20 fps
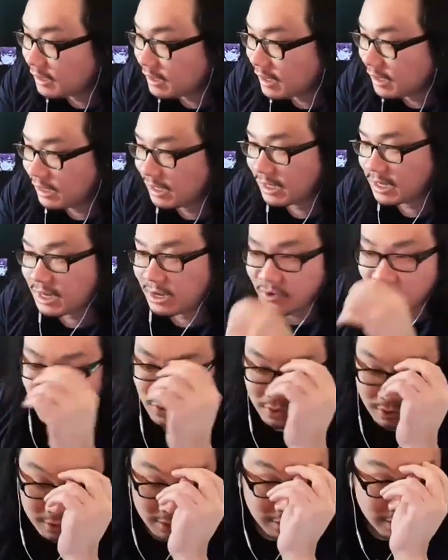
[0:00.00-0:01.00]
I like
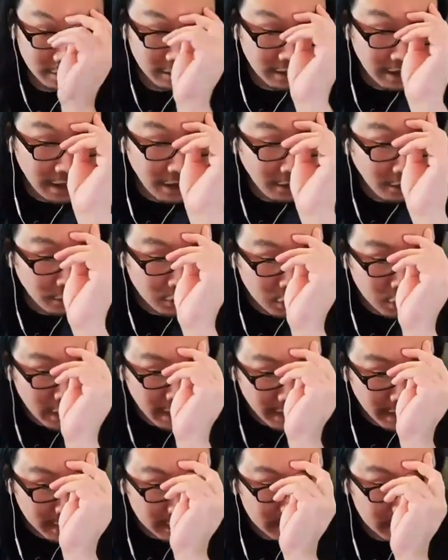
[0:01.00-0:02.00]
how how
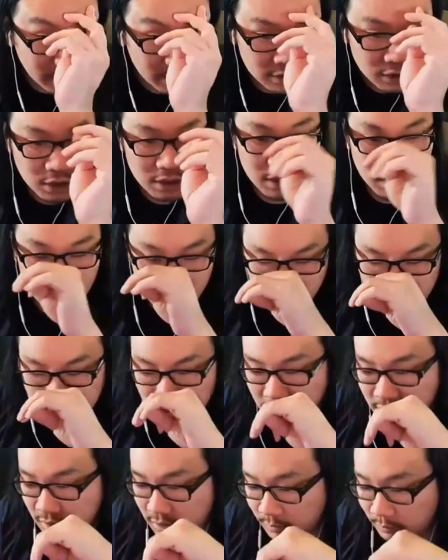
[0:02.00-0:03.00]
Jazz has just clicked
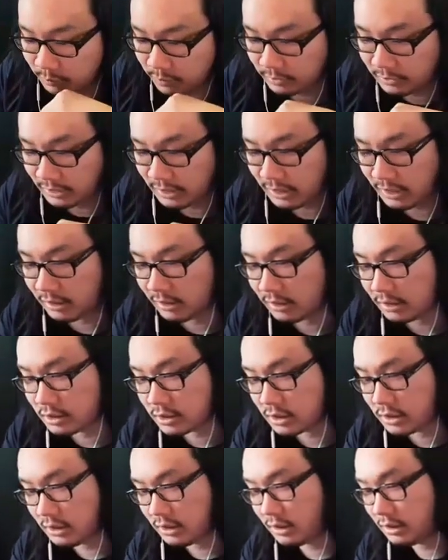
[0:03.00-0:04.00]
into complete
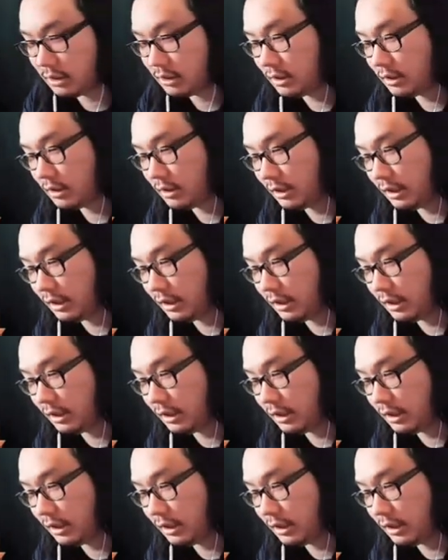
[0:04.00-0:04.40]
she uh,